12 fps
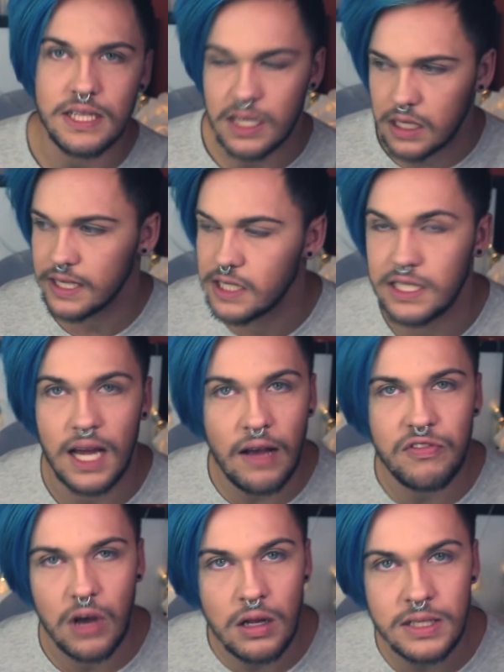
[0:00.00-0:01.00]
a
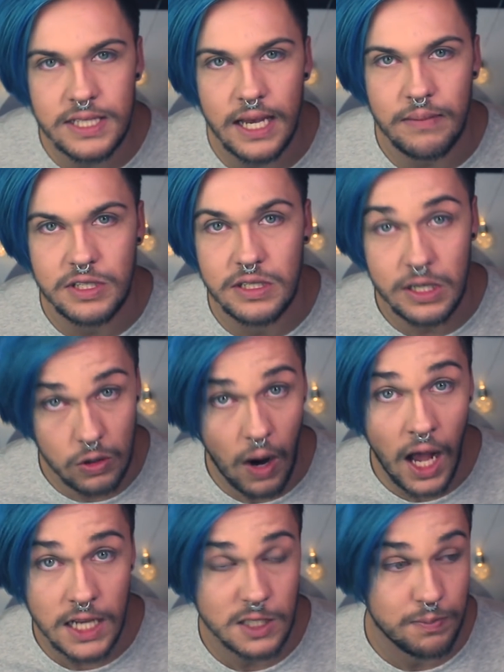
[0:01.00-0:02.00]
tough concept to
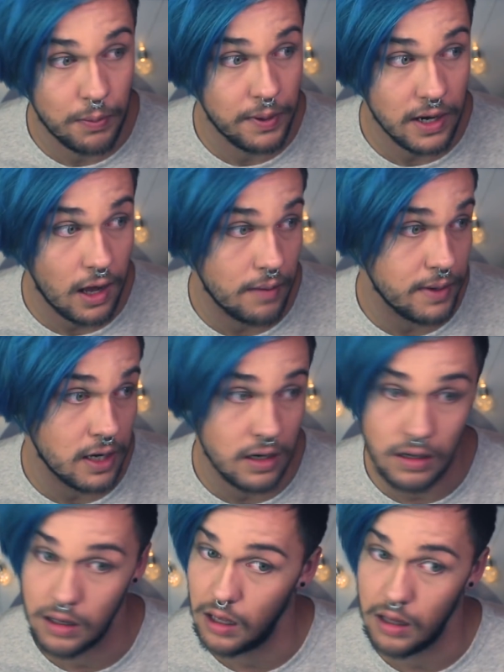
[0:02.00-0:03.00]
grasp, but I
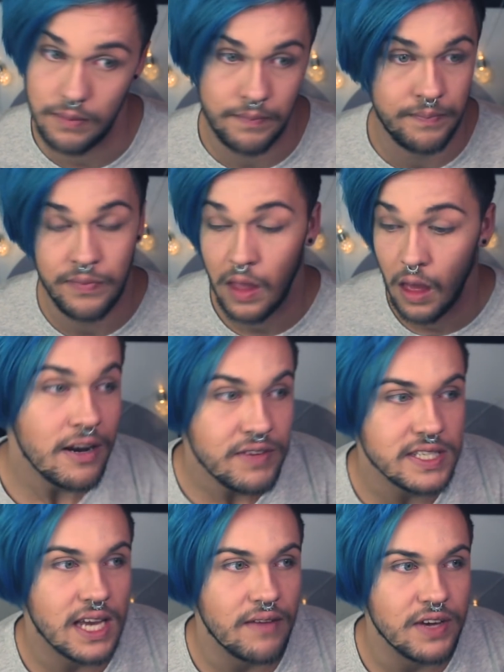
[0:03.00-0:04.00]
mean, so now
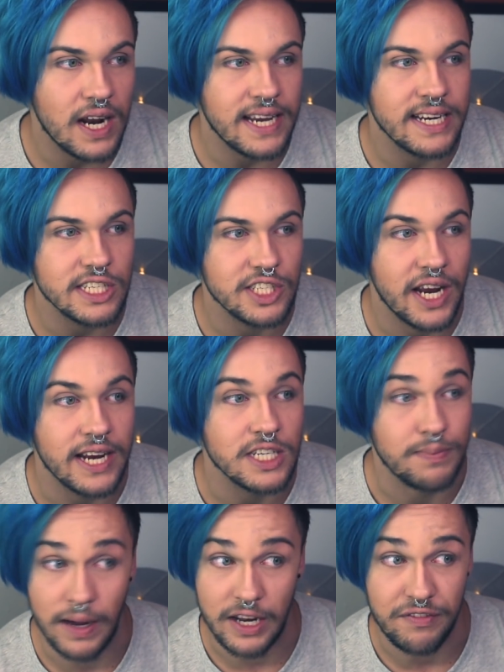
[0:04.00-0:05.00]
I've discovered I can
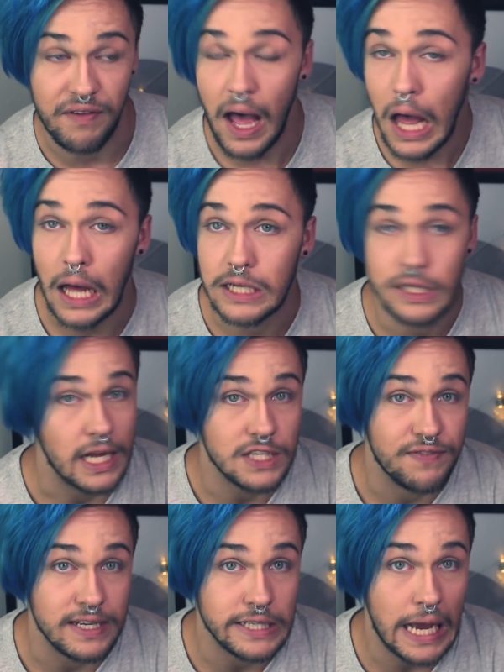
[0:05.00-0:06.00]
exchange money for art.
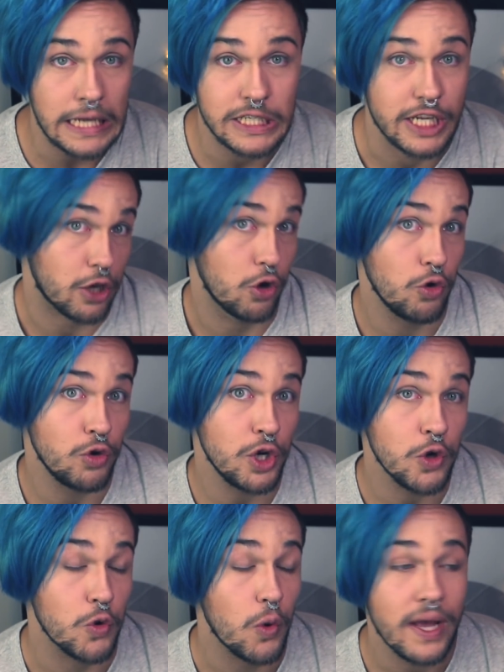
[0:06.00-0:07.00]
That's fantastic. Who
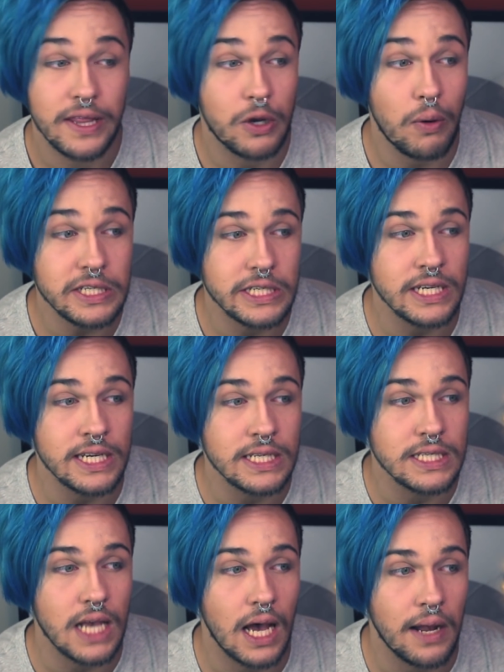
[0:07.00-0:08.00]
knew? The question
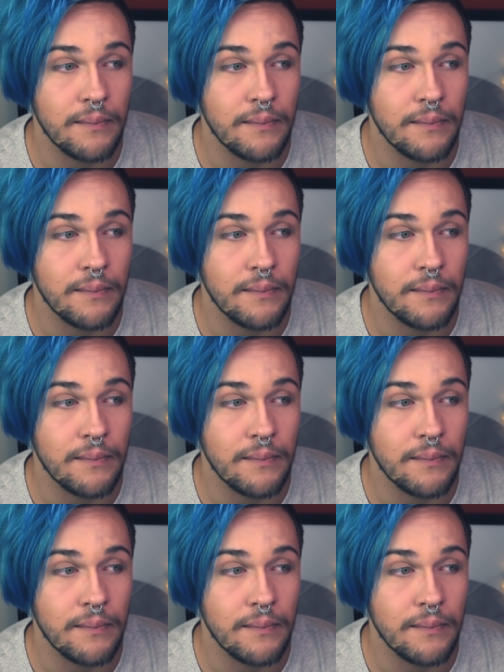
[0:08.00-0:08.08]
is,